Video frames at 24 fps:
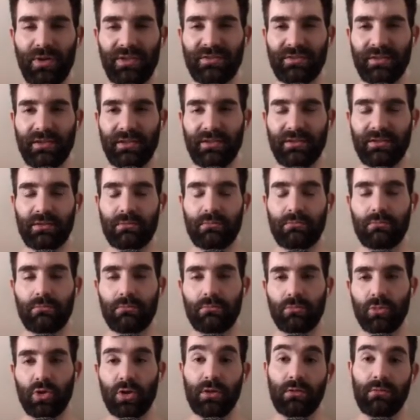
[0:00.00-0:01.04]
residents,
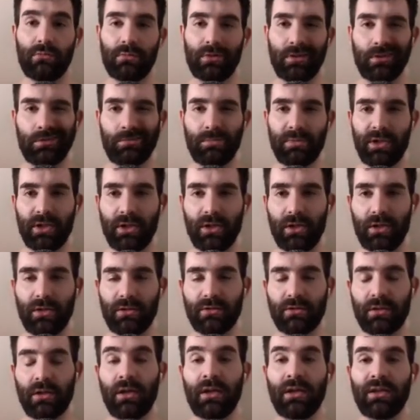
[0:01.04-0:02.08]
well, let's be
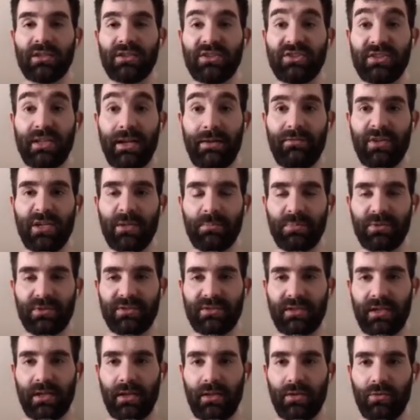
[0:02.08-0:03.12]
honest,
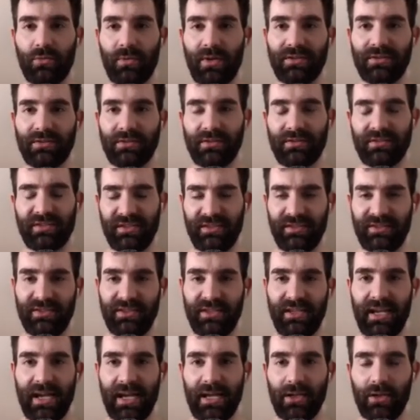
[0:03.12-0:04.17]
70% of the residents in
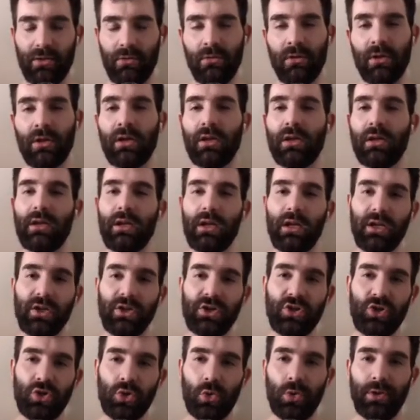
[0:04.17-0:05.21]
Seattle
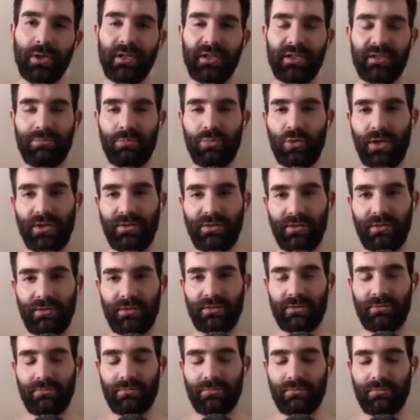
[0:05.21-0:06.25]
enjoy his
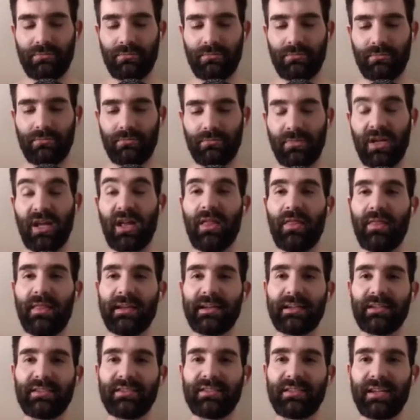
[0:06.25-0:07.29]
presence.
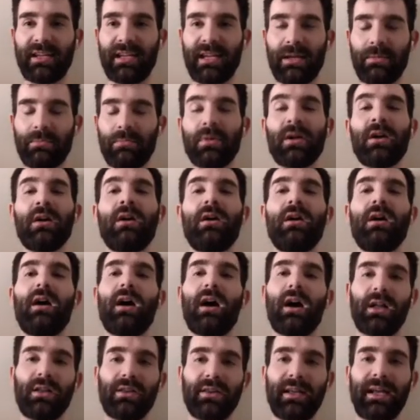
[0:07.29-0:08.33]
They consider him
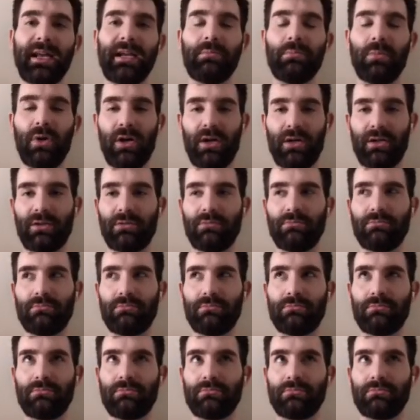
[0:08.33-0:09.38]
a landmark,
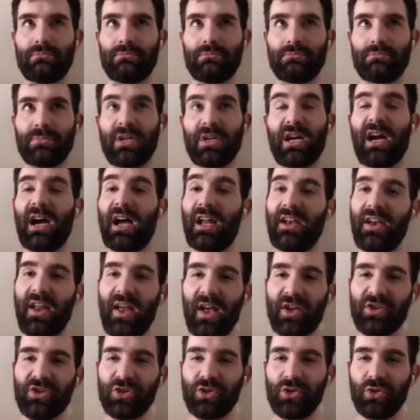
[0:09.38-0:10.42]
a
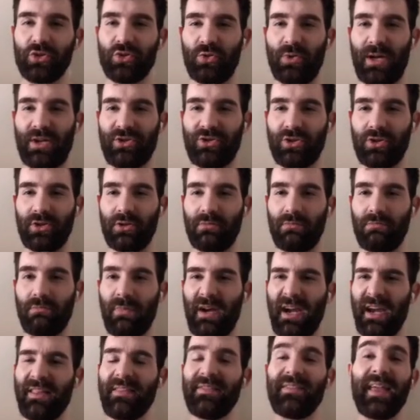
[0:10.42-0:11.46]
national treasure,
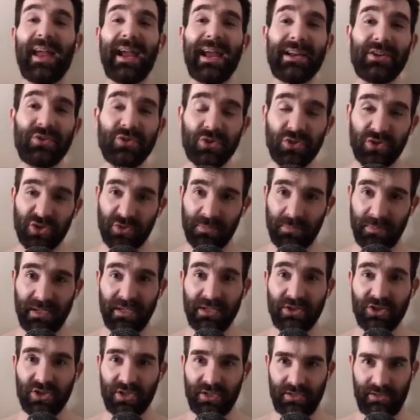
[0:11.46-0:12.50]
an endangered
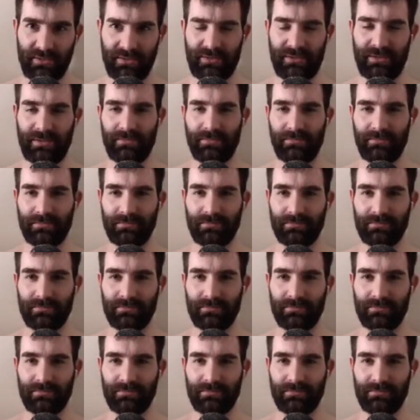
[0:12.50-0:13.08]
species.